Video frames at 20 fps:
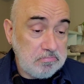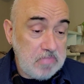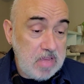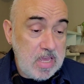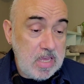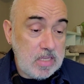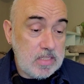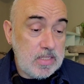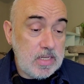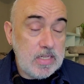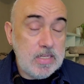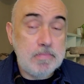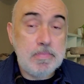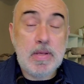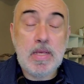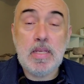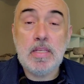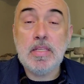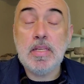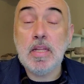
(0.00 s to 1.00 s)
Easy
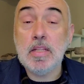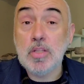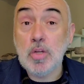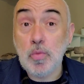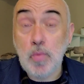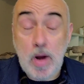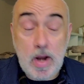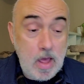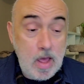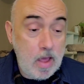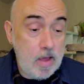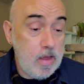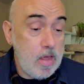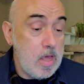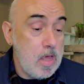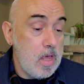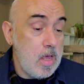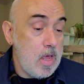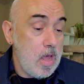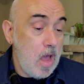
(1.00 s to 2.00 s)
peasy, it's a red eye.
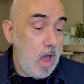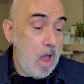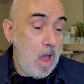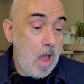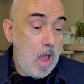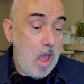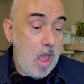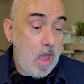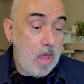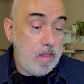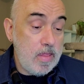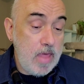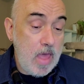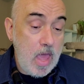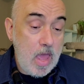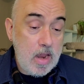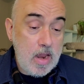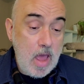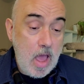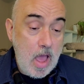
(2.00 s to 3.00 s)
And
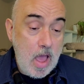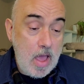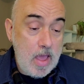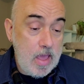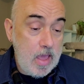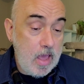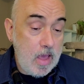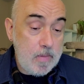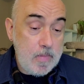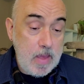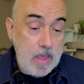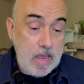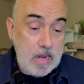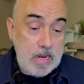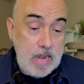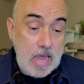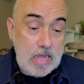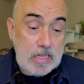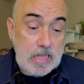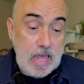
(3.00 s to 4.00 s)
then I am
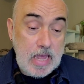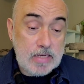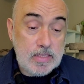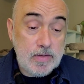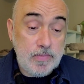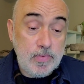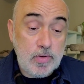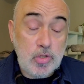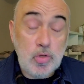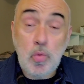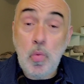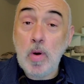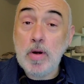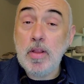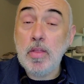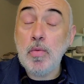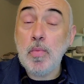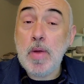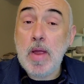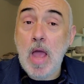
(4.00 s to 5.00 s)
in Atlanta for
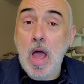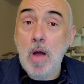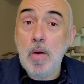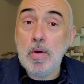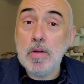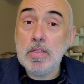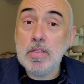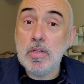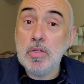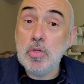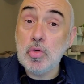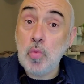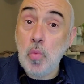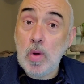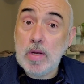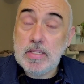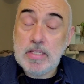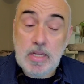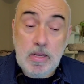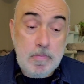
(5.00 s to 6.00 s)
23 hours and
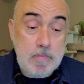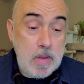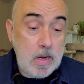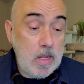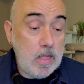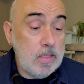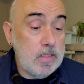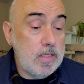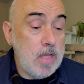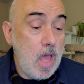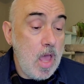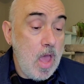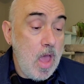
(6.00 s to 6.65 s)
20 minutes.